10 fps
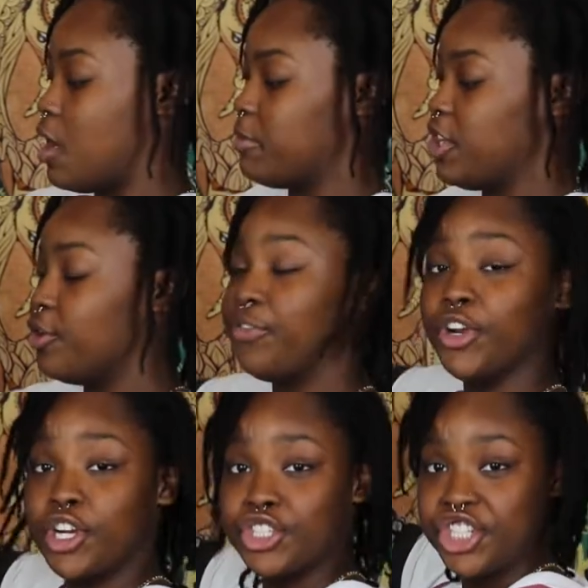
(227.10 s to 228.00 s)
Tommy
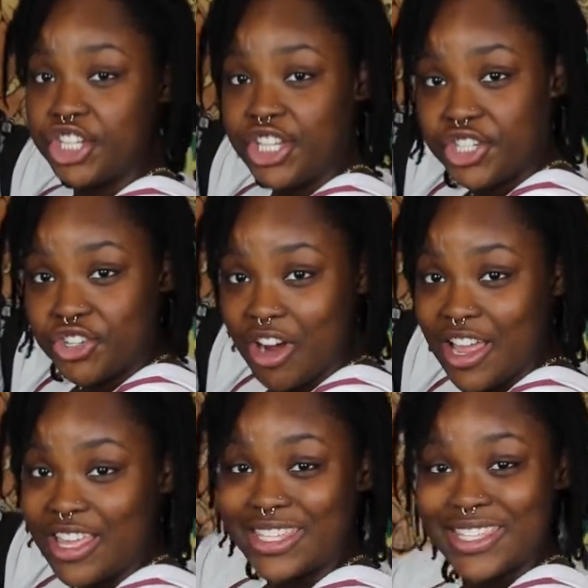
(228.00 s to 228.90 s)
Hilfiger jean
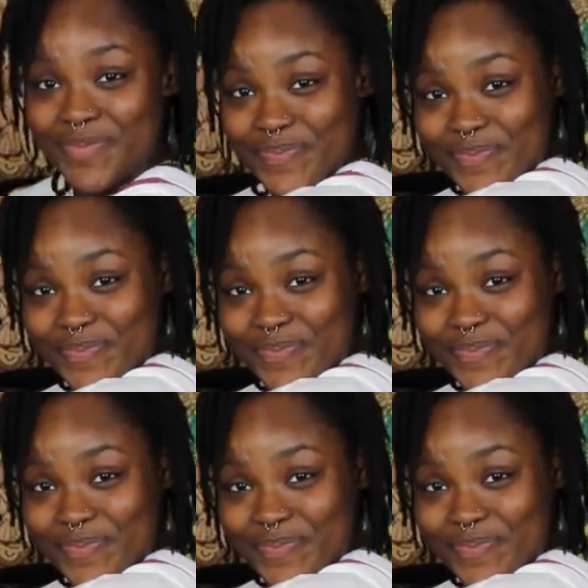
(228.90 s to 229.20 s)
dress,